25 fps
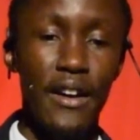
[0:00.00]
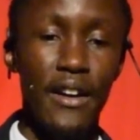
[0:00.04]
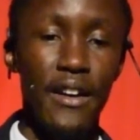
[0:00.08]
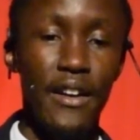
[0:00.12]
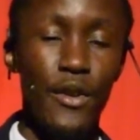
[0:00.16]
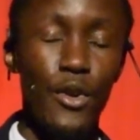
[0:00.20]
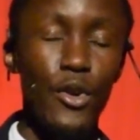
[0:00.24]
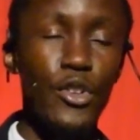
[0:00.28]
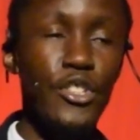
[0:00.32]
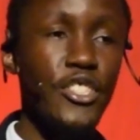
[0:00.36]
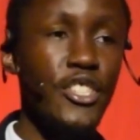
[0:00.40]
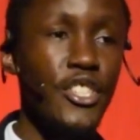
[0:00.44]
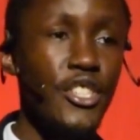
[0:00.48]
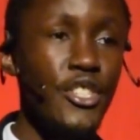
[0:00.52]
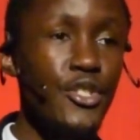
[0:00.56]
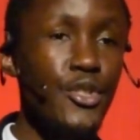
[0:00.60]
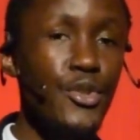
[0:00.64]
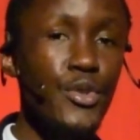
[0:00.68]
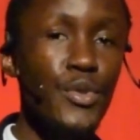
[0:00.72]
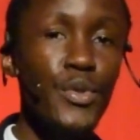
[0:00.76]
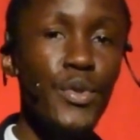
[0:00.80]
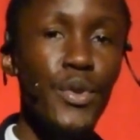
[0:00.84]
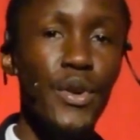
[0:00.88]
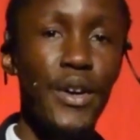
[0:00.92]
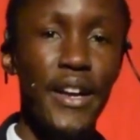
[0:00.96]

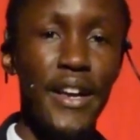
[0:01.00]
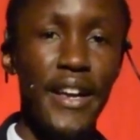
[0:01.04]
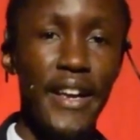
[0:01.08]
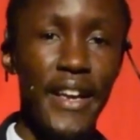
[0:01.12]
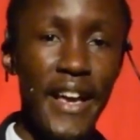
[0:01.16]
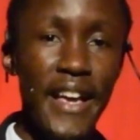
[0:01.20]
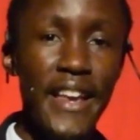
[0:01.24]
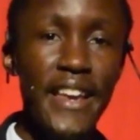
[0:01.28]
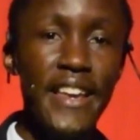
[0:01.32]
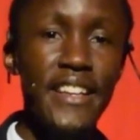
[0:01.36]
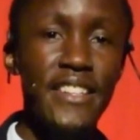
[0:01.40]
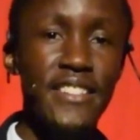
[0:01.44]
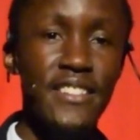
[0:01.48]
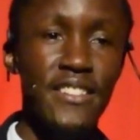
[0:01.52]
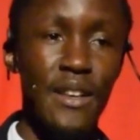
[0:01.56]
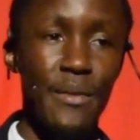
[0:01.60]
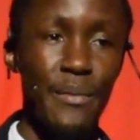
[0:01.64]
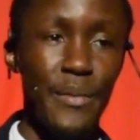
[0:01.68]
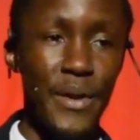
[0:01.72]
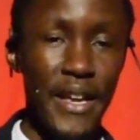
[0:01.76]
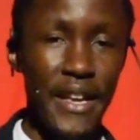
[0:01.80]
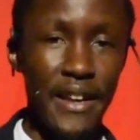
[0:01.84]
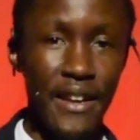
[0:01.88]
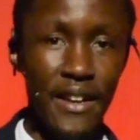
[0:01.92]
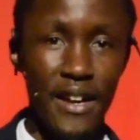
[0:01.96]
continue gaining some
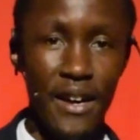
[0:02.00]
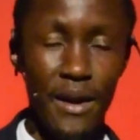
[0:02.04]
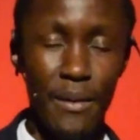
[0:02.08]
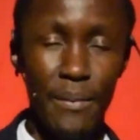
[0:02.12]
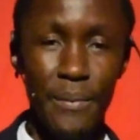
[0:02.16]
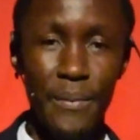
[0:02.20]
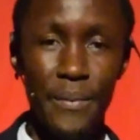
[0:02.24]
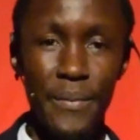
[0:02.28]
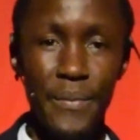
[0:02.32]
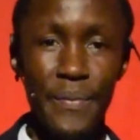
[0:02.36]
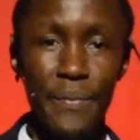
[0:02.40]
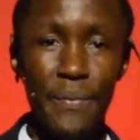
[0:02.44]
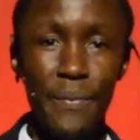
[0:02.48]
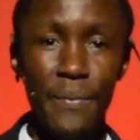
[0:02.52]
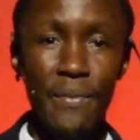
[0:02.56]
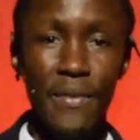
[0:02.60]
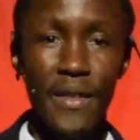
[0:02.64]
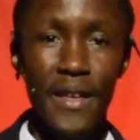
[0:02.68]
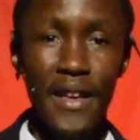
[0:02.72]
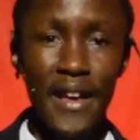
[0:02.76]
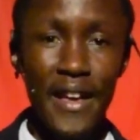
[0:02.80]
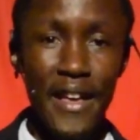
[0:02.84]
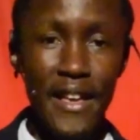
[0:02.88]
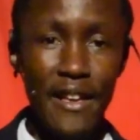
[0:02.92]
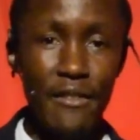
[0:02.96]
income
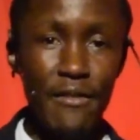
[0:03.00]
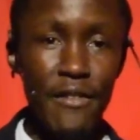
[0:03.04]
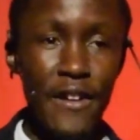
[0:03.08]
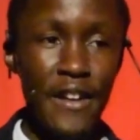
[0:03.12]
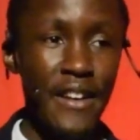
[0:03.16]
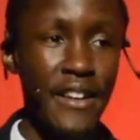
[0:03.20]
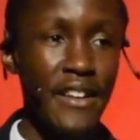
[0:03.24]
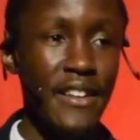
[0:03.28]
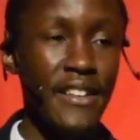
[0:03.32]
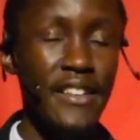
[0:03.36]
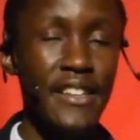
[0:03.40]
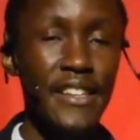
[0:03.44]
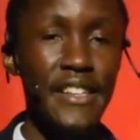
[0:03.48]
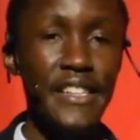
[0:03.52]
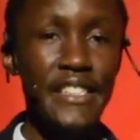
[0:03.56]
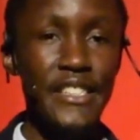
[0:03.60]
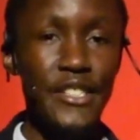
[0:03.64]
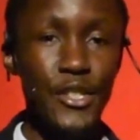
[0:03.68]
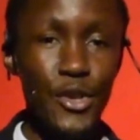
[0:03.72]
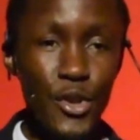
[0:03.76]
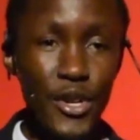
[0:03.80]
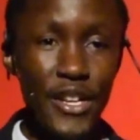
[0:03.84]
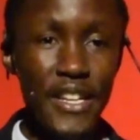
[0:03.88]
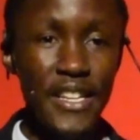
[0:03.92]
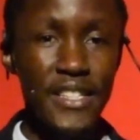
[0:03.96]
even
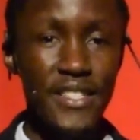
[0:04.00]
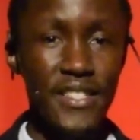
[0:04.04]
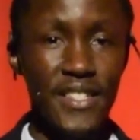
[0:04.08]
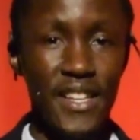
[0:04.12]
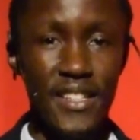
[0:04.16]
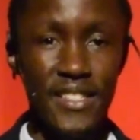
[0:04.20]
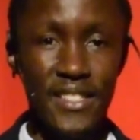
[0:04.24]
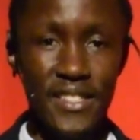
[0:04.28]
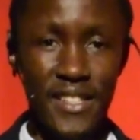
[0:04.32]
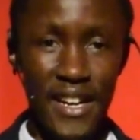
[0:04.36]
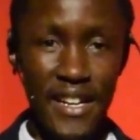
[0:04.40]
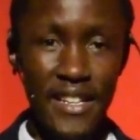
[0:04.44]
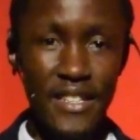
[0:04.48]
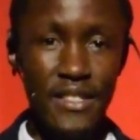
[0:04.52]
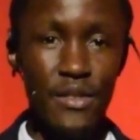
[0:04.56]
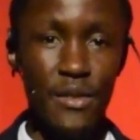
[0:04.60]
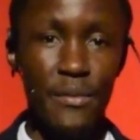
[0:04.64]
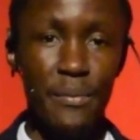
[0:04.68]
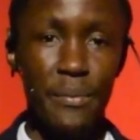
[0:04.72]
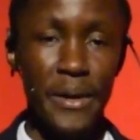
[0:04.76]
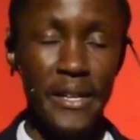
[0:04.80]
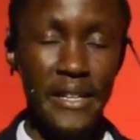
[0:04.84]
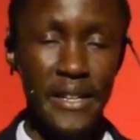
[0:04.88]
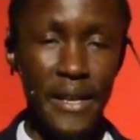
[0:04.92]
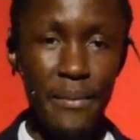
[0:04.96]
during such kinds of
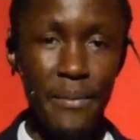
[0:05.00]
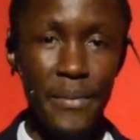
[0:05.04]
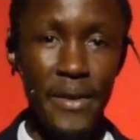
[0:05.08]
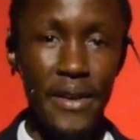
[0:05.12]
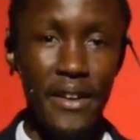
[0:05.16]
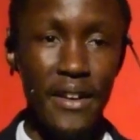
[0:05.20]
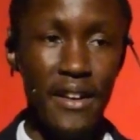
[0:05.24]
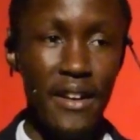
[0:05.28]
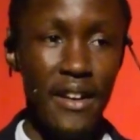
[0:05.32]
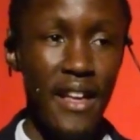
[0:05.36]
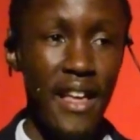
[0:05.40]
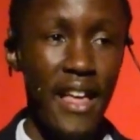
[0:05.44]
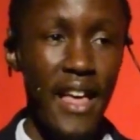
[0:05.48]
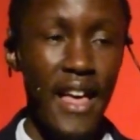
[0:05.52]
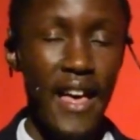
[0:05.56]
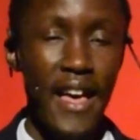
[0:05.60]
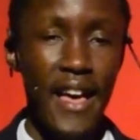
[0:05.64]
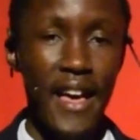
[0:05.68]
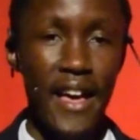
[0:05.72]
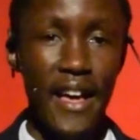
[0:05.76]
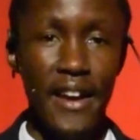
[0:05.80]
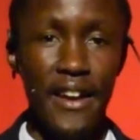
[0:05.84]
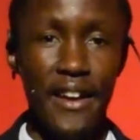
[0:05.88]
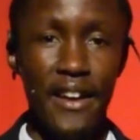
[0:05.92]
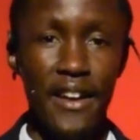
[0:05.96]
pandemic.
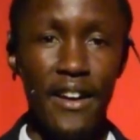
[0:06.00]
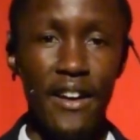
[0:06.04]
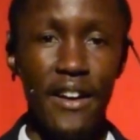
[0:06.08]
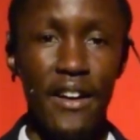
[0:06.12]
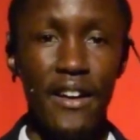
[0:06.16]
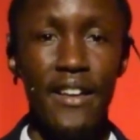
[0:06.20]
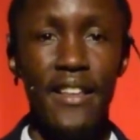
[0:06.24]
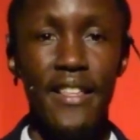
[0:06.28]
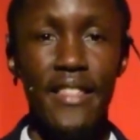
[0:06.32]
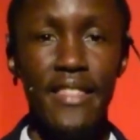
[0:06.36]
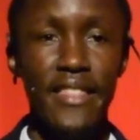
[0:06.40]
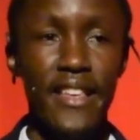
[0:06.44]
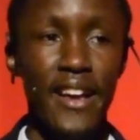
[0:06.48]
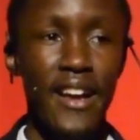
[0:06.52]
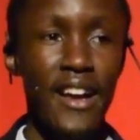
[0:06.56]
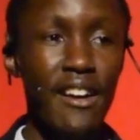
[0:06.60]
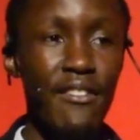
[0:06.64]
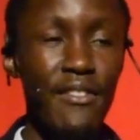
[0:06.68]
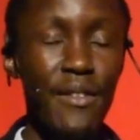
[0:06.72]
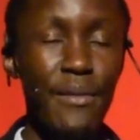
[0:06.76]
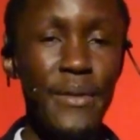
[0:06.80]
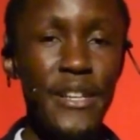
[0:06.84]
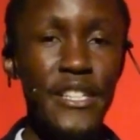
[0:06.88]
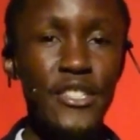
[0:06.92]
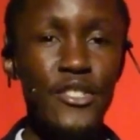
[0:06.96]
And the
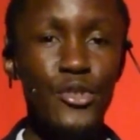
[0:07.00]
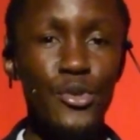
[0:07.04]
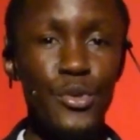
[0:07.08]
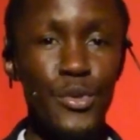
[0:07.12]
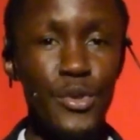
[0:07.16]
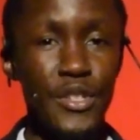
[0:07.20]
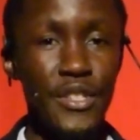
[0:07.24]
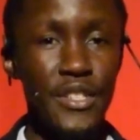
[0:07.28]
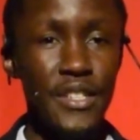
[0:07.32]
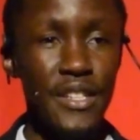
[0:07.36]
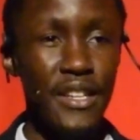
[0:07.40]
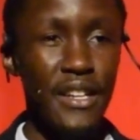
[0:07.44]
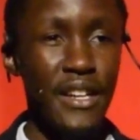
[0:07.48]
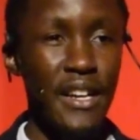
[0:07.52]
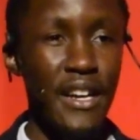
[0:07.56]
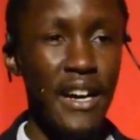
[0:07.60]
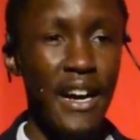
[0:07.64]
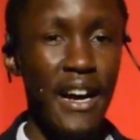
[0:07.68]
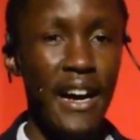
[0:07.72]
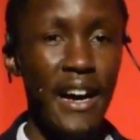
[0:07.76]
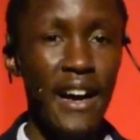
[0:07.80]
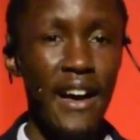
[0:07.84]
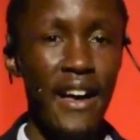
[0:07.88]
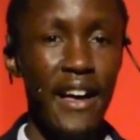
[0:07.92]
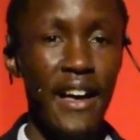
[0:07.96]
government should
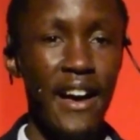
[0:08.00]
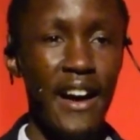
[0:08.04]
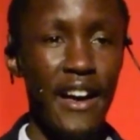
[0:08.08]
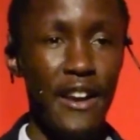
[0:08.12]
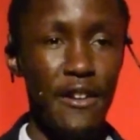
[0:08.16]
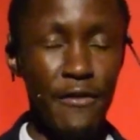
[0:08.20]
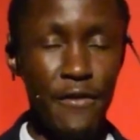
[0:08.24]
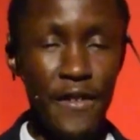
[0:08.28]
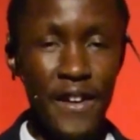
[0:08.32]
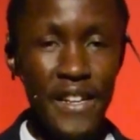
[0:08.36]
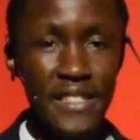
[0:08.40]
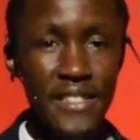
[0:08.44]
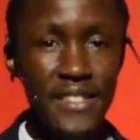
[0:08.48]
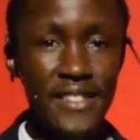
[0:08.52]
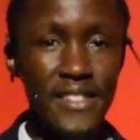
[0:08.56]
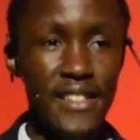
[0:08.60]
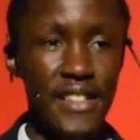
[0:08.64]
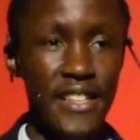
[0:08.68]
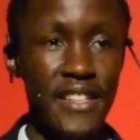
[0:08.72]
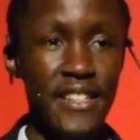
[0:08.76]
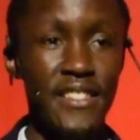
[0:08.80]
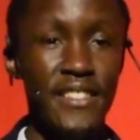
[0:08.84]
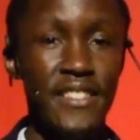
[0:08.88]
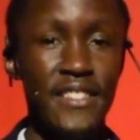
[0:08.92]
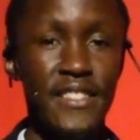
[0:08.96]
advance
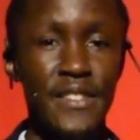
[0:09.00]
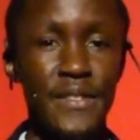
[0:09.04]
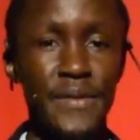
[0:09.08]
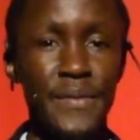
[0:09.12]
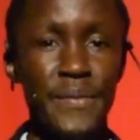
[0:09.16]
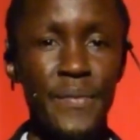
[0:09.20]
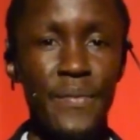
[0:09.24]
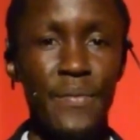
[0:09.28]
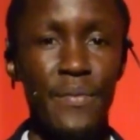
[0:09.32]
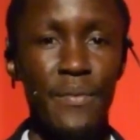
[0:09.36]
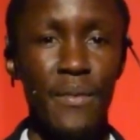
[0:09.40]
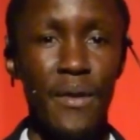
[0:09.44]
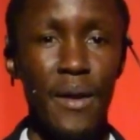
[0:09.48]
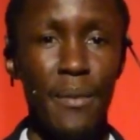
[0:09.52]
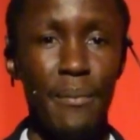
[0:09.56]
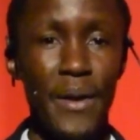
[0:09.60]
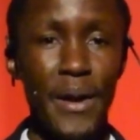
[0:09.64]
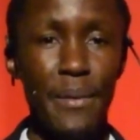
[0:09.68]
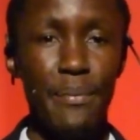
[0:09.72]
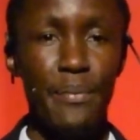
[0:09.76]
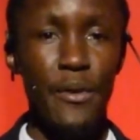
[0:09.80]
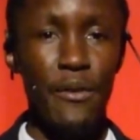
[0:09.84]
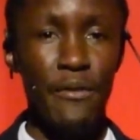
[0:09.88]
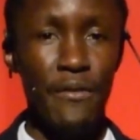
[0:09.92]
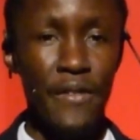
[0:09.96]
this by
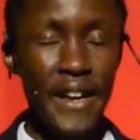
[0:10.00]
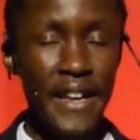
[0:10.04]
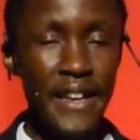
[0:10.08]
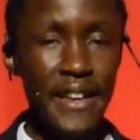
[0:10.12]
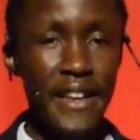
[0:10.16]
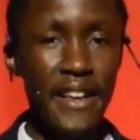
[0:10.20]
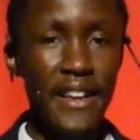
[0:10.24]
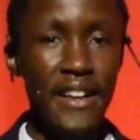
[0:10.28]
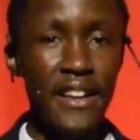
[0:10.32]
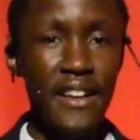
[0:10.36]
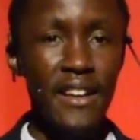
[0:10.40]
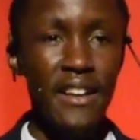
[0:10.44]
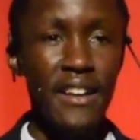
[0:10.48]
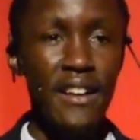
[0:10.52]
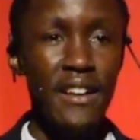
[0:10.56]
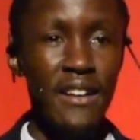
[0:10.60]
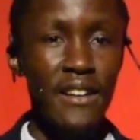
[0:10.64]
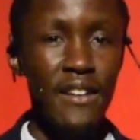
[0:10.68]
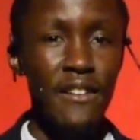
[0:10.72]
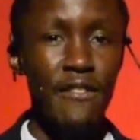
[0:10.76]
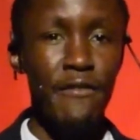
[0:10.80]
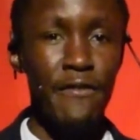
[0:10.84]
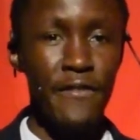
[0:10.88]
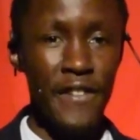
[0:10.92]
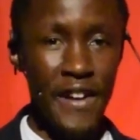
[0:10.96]
providing
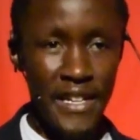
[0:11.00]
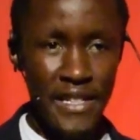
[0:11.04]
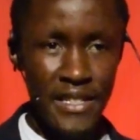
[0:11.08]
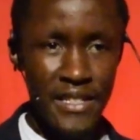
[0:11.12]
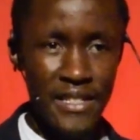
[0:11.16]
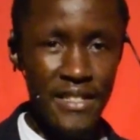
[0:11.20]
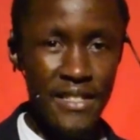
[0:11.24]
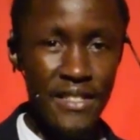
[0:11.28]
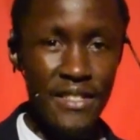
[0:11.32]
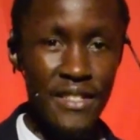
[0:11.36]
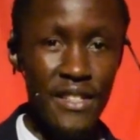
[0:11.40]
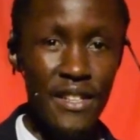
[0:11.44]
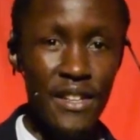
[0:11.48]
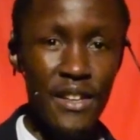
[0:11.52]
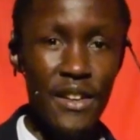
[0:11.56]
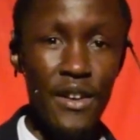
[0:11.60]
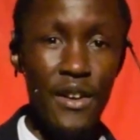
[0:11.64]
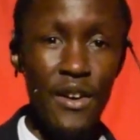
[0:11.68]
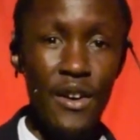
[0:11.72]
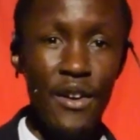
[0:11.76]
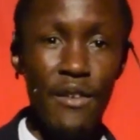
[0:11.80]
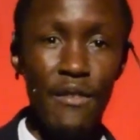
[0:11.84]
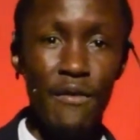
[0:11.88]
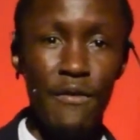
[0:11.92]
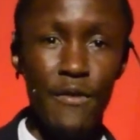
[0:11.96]
funds
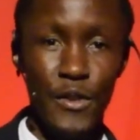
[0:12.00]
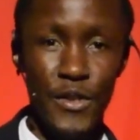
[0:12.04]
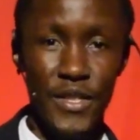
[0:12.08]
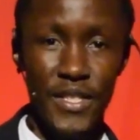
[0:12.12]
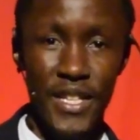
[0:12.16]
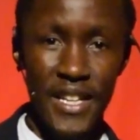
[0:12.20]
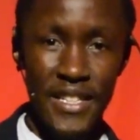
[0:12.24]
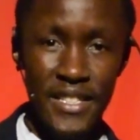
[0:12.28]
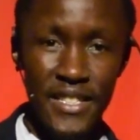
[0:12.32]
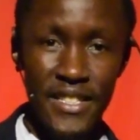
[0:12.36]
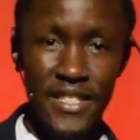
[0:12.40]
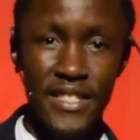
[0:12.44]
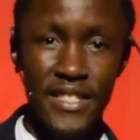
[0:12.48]
for such